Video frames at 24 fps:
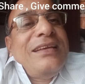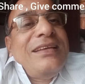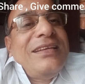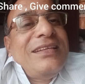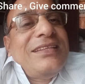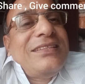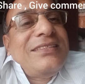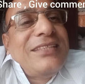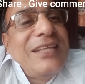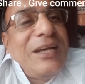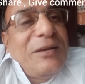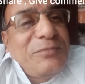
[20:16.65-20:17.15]

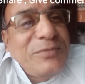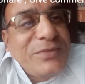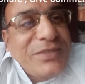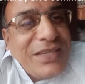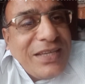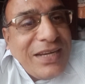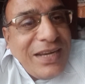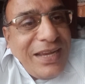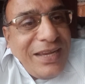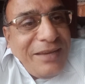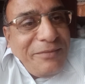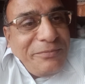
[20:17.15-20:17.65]

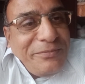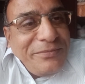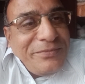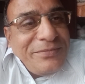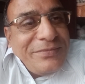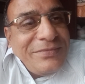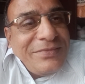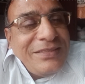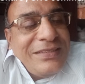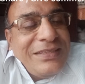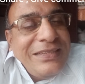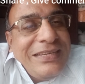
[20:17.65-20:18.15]
subscribe,
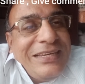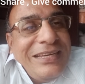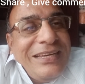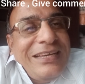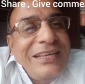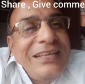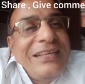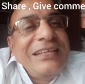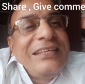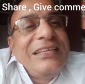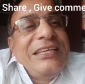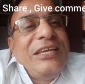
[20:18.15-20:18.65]

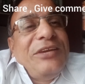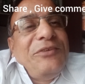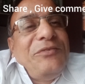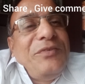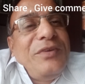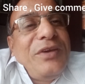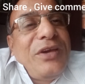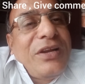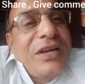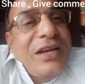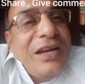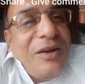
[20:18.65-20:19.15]
give
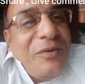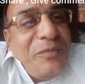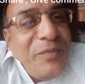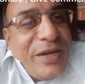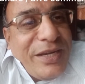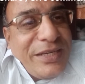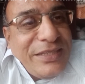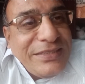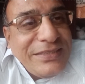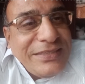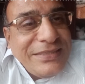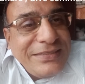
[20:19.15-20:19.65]
your
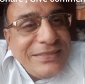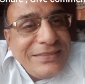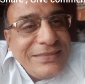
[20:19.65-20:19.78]
comments,